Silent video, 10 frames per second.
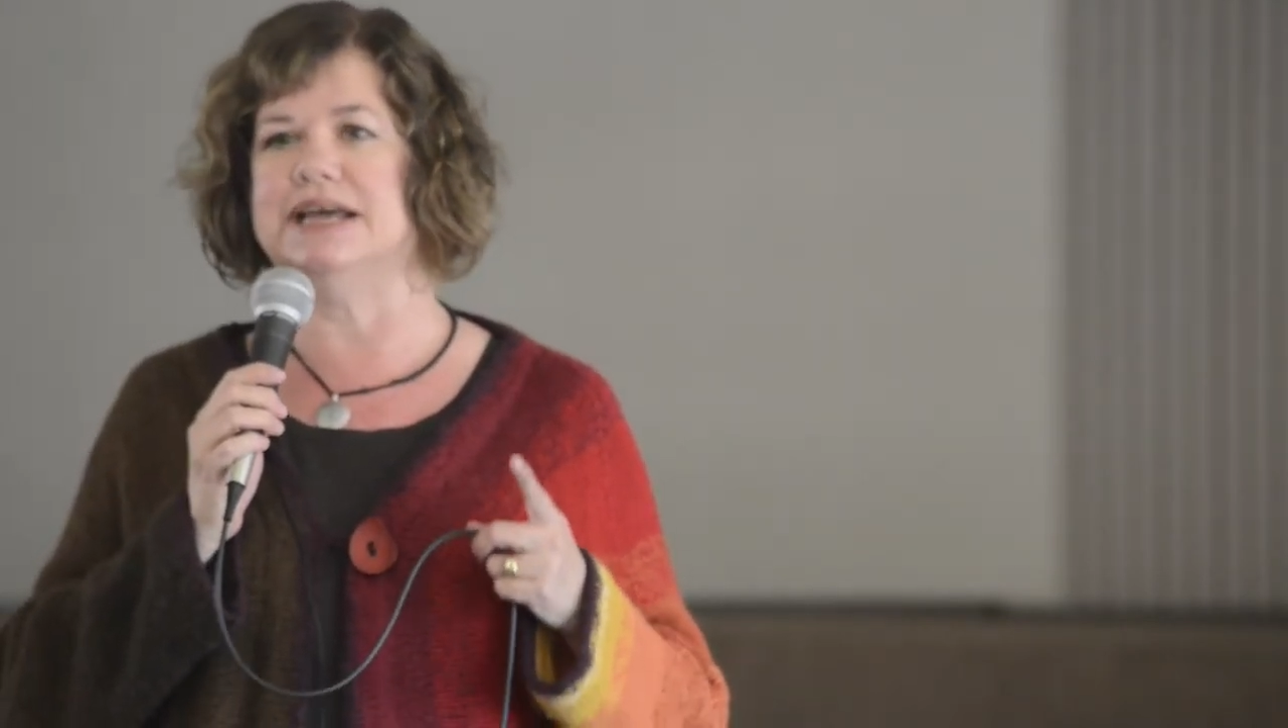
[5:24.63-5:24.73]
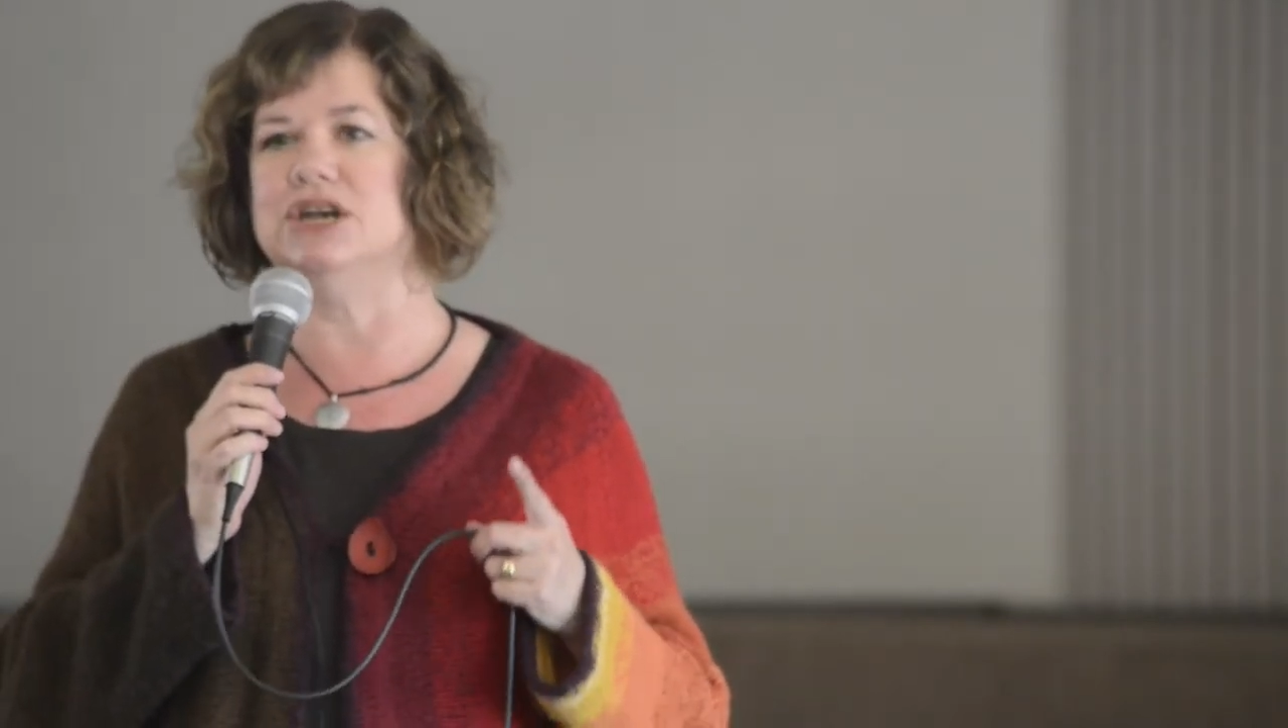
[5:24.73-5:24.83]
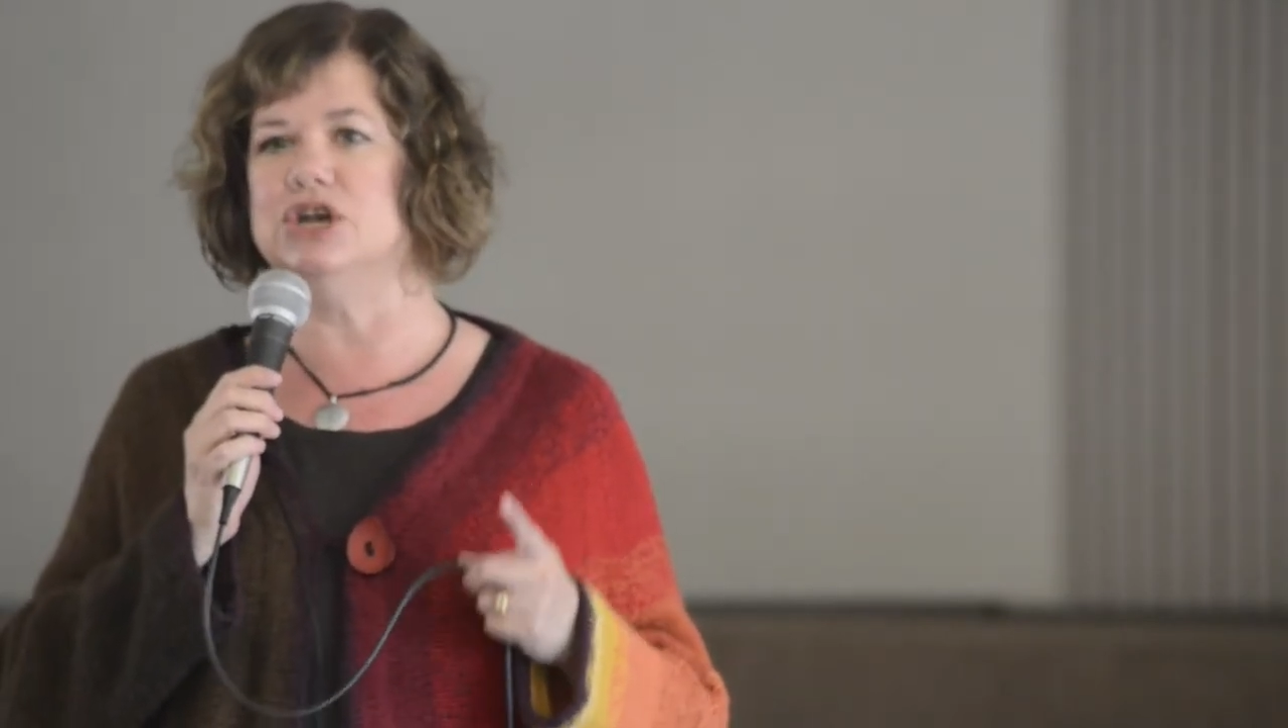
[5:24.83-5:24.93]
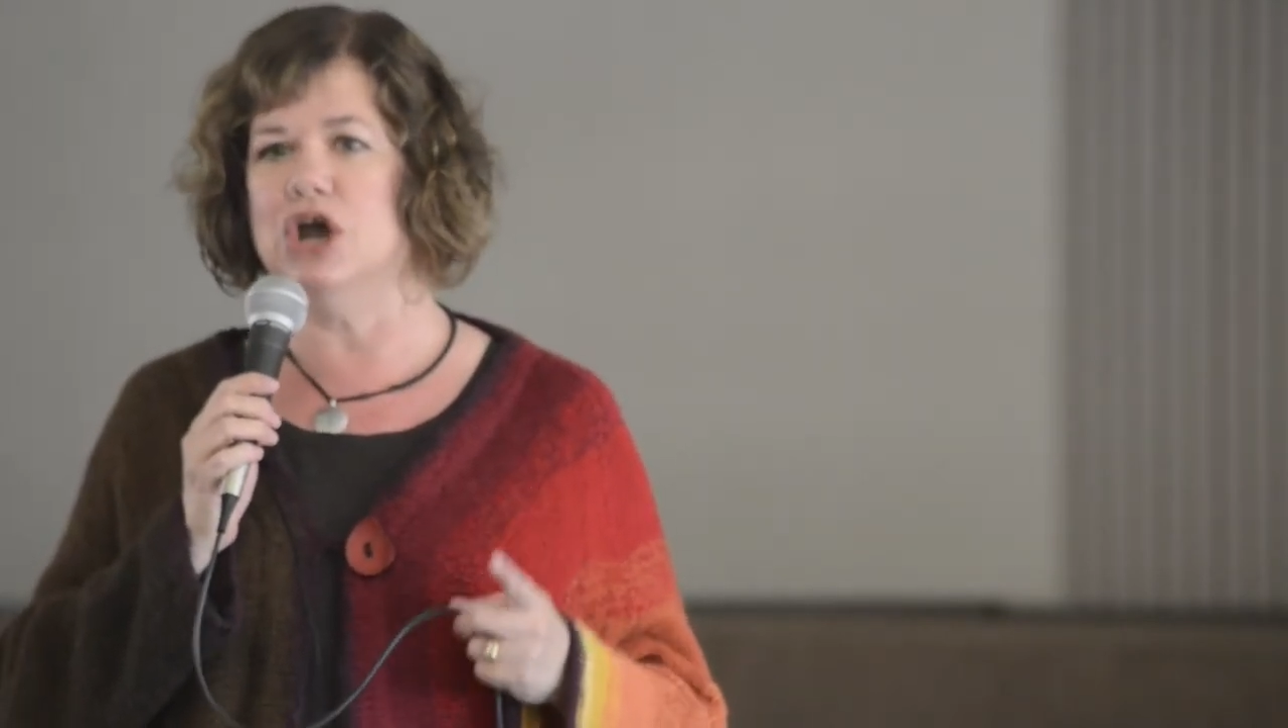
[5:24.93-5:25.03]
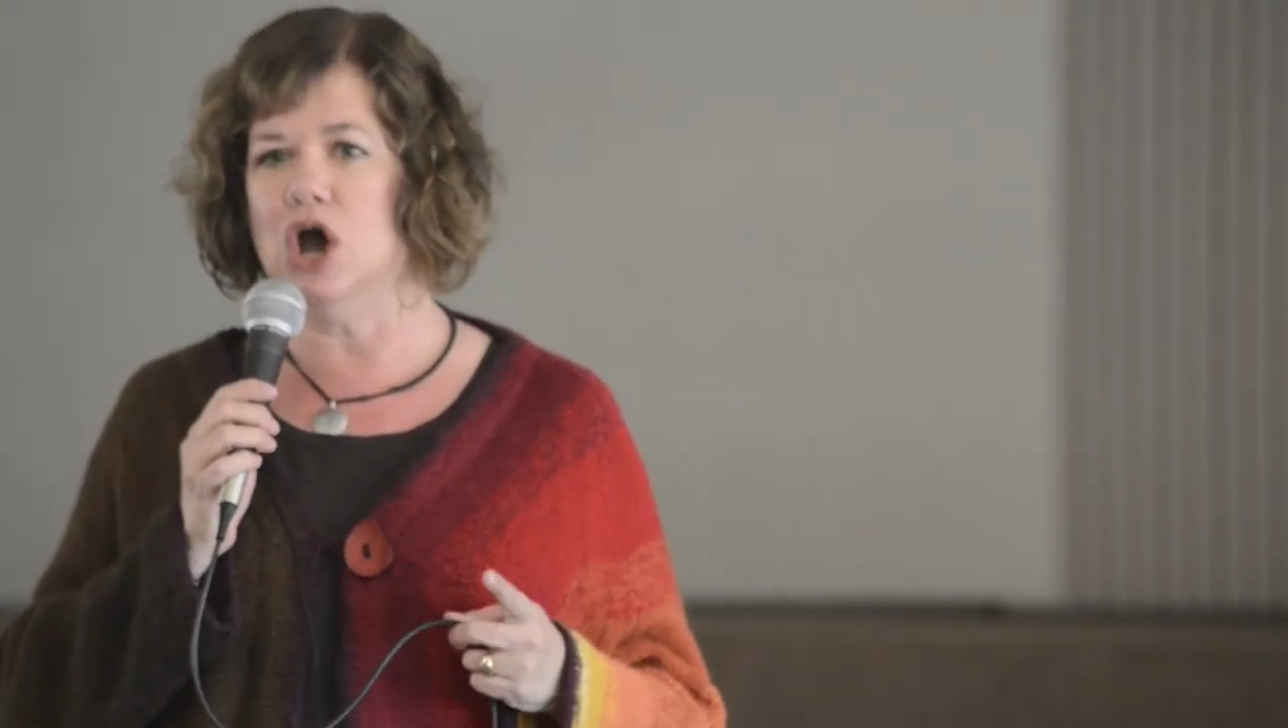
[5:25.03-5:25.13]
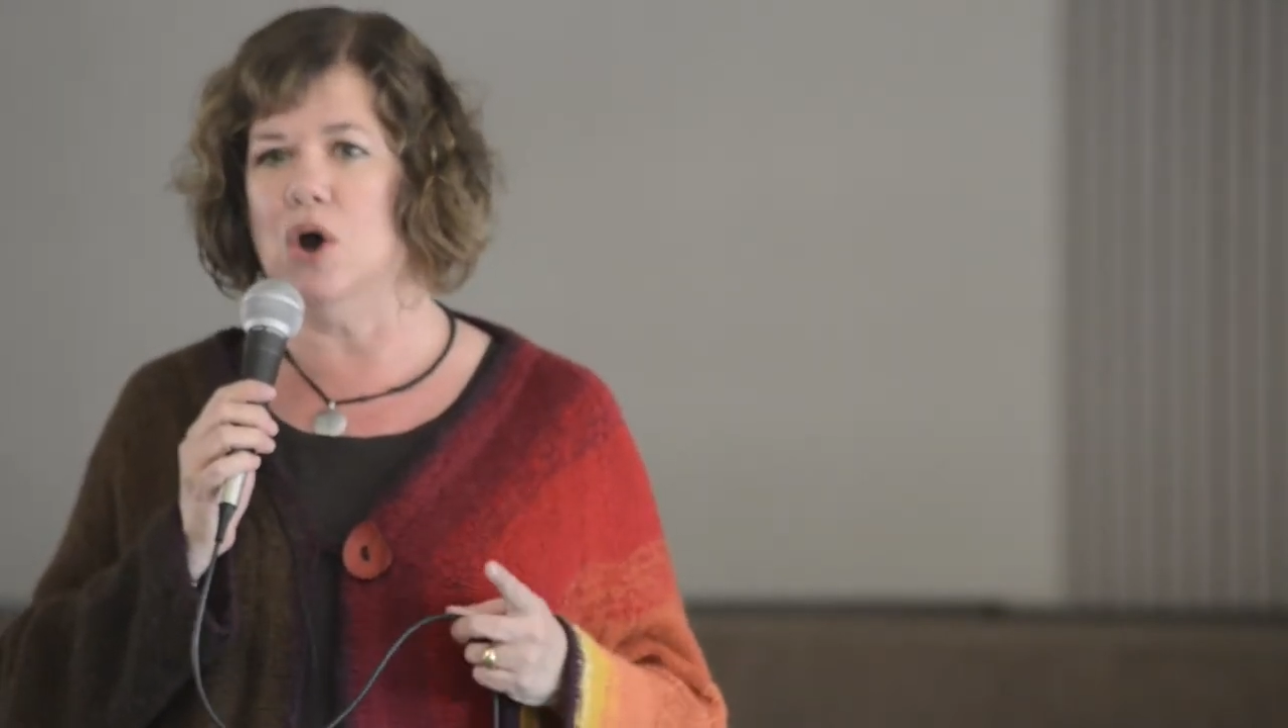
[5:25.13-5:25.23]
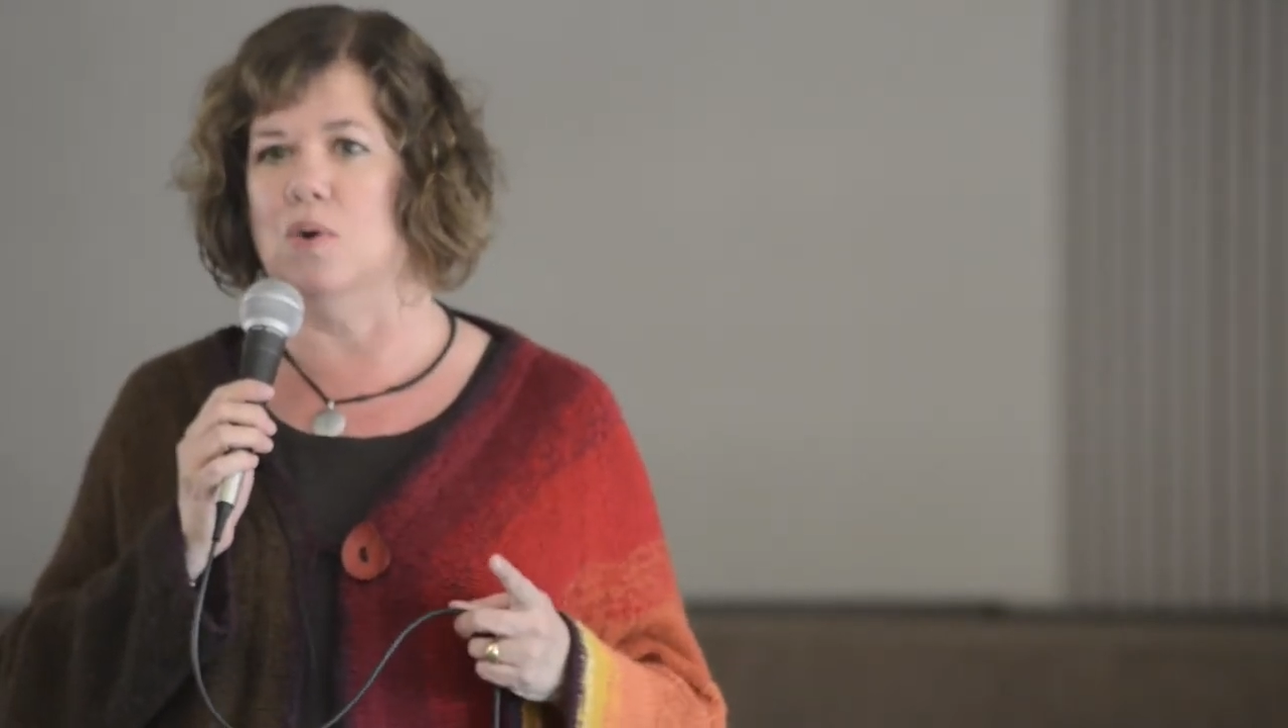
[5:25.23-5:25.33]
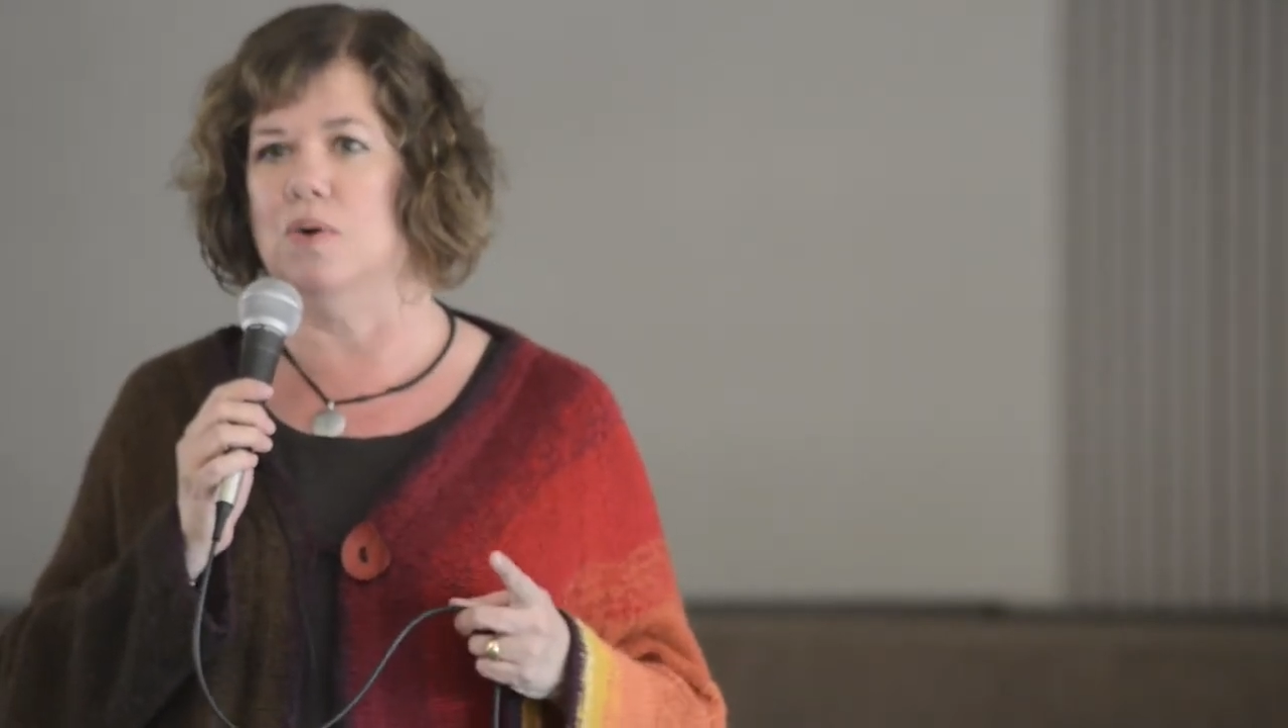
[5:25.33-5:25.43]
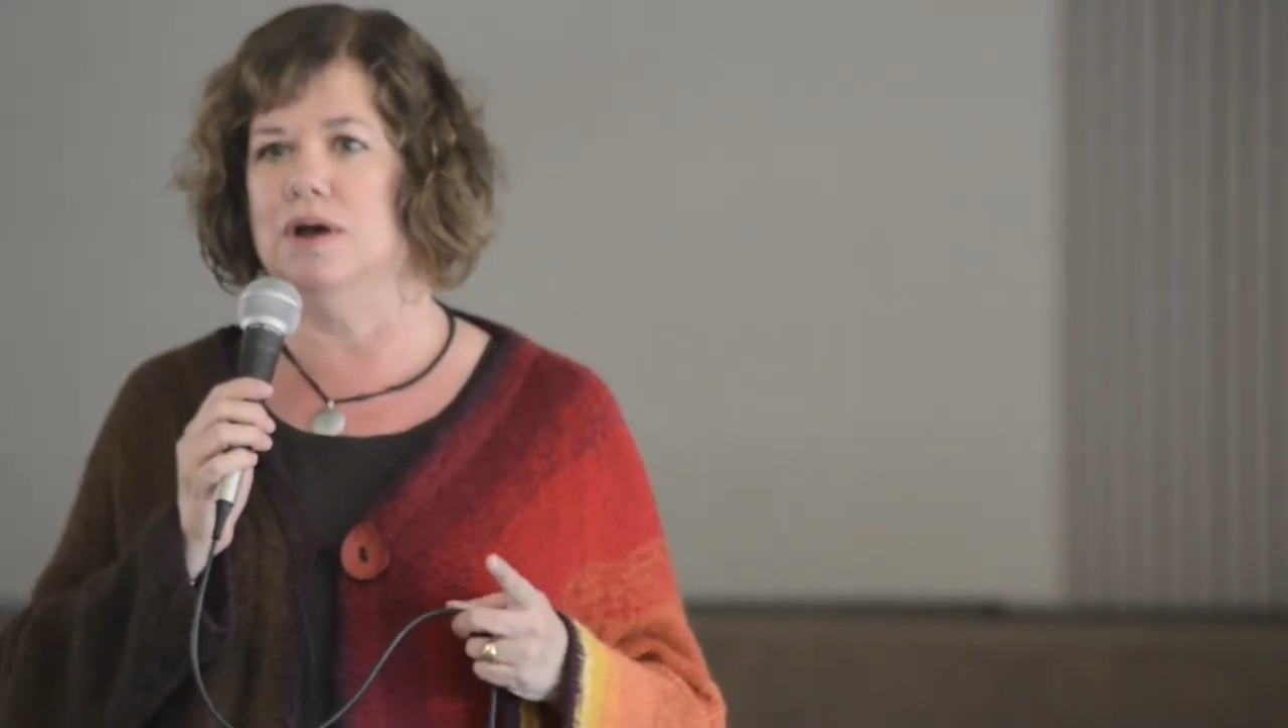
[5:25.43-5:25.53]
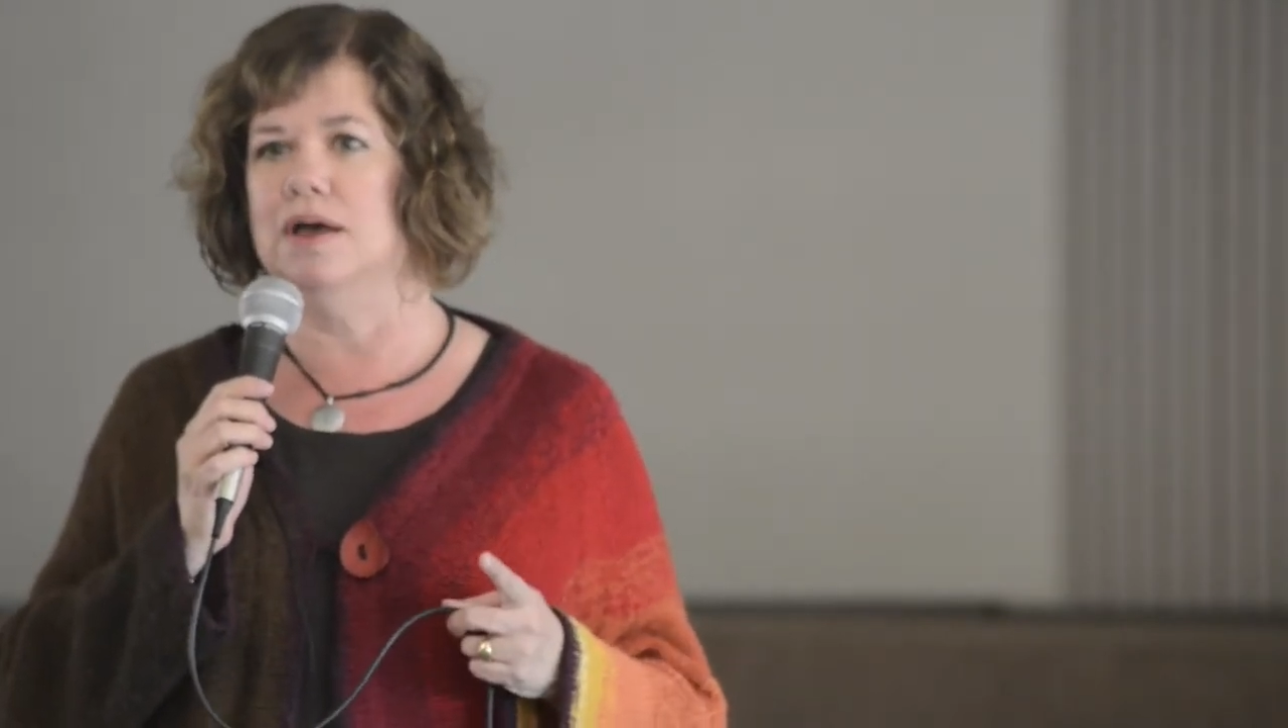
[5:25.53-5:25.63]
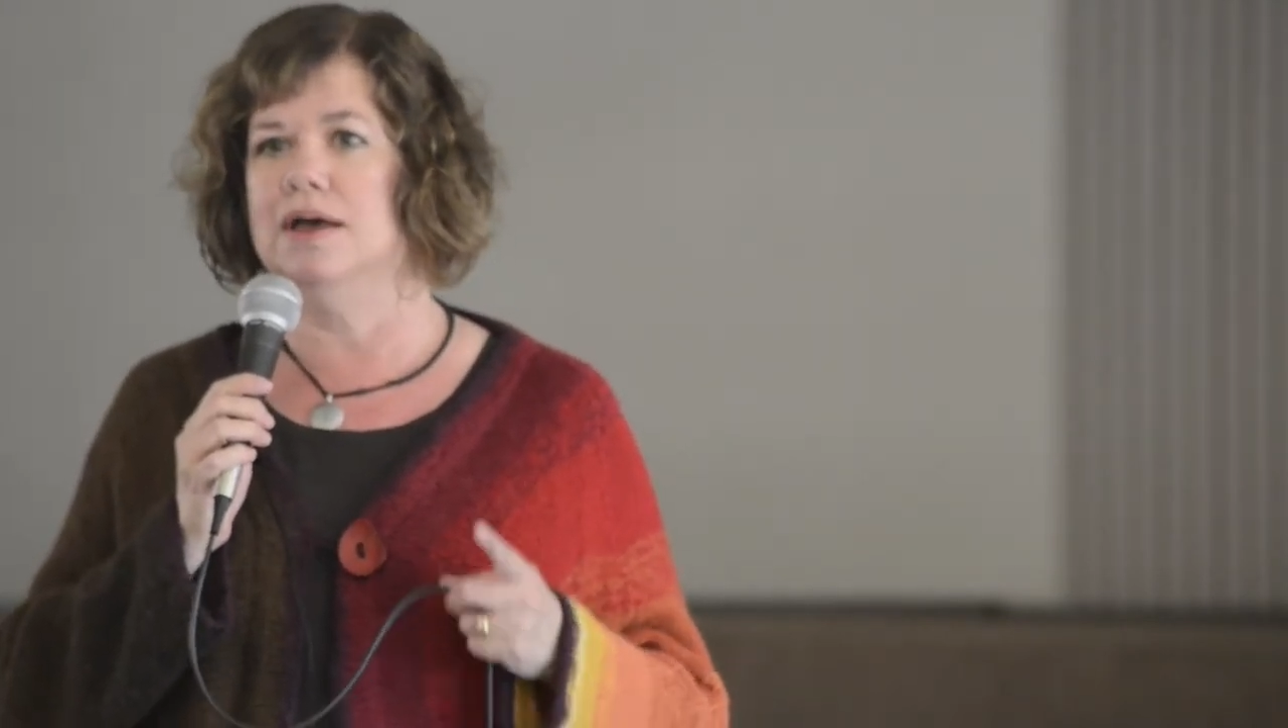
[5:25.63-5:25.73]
no,